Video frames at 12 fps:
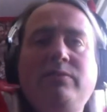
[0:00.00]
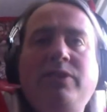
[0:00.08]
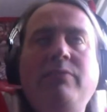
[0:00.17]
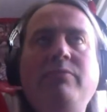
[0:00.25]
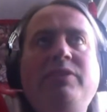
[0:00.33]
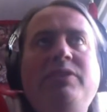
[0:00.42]
You
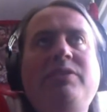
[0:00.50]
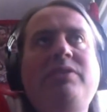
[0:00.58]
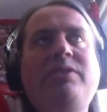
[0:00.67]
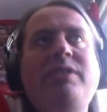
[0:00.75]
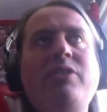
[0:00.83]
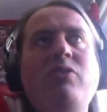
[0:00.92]
know, we
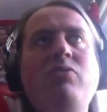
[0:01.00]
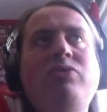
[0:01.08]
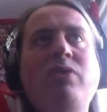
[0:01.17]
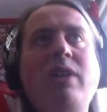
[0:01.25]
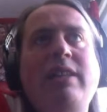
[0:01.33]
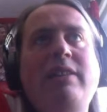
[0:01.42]
still
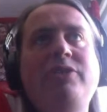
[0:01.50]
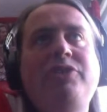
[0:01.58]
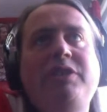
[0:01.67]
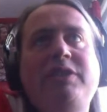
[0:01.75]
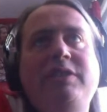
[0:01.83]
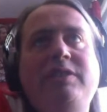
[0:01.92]
sort of had the
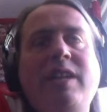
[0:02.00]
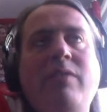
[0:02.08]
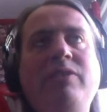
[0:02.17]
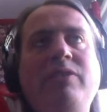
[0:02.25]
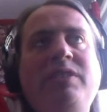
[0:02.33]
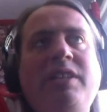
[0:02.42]
shitty
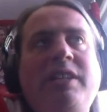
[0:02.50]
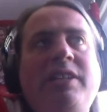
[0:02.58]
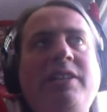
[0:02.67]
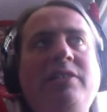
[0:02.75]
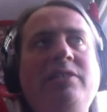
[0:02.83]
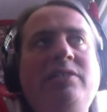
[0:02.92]

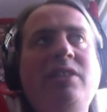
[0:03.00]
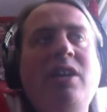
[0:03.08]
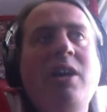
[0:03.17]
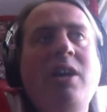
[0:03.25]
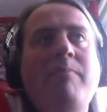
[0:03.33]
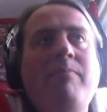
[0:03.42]
terracing and
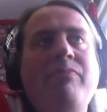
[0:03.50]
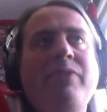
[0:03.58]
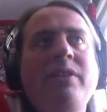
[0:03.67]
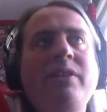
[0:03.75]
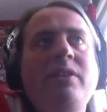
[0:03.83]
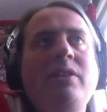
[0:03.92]

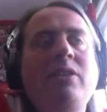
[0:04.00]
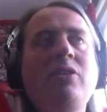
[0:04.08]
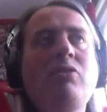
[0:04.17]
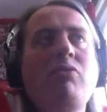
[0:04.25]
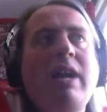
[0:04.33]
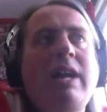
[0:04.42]

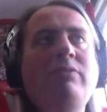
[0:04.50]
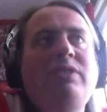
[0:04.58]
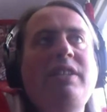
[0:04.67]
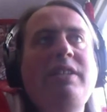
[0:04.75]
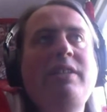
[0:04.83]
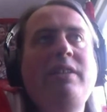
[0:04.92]

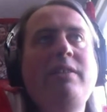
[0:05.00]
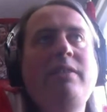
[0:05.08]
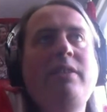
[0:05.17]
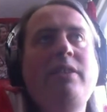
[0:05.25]
crowding, and